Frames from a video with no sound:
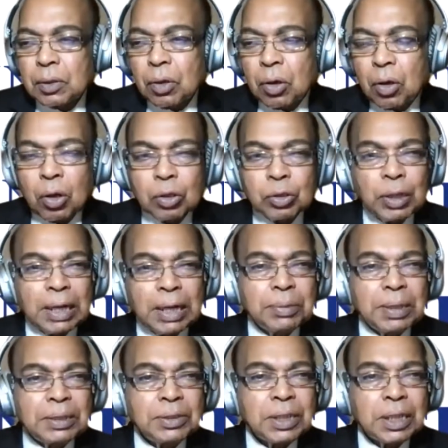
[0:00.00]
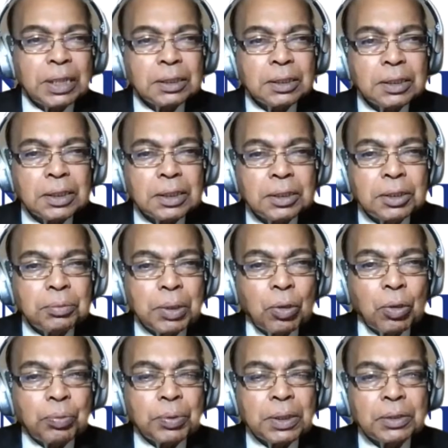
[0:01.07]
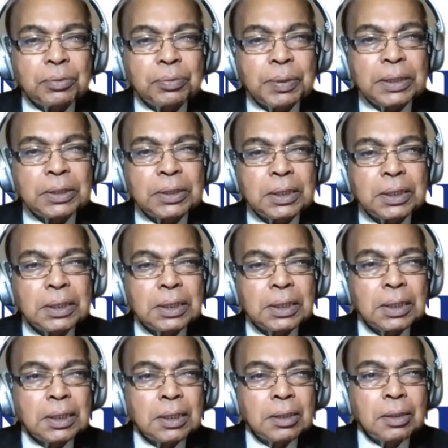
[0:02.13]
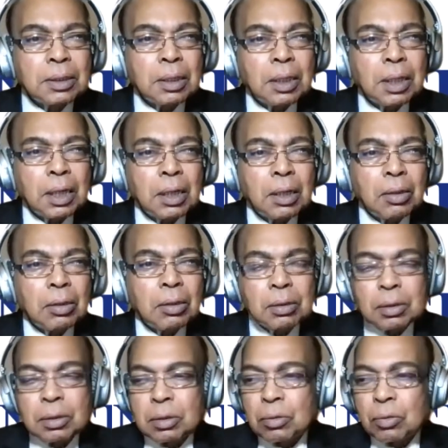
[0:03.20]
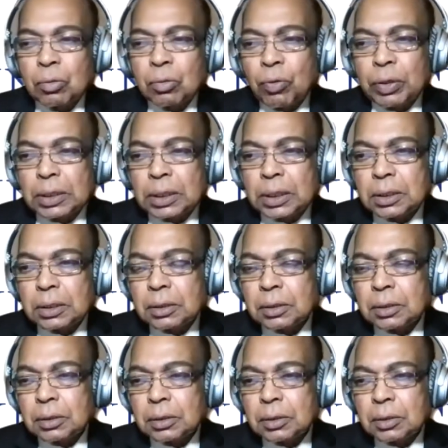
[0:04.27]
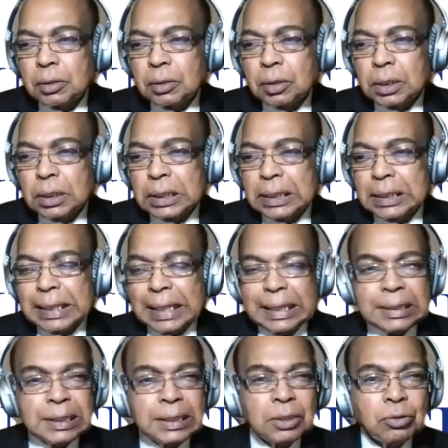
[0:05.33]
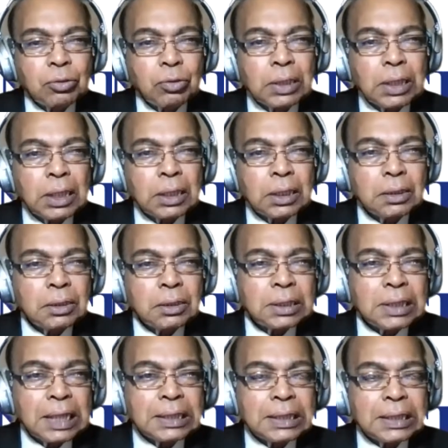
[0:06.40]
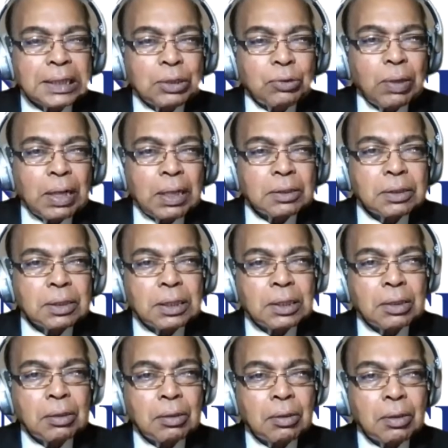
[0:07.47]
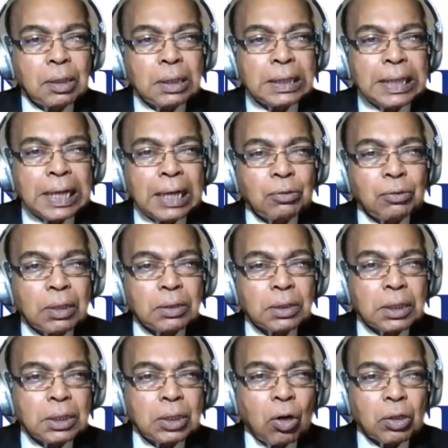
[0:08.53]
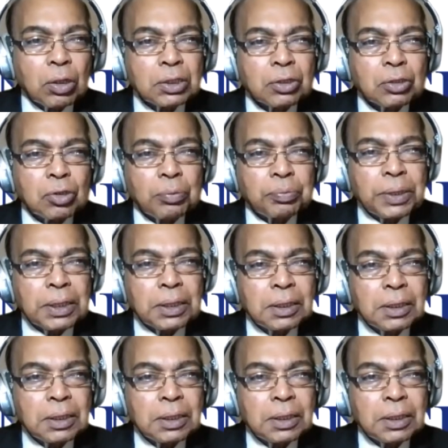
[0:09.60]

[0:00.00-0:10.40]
although I mentioned in my opening speech. In the 80s, when I studied in US, AI was the hottest topic.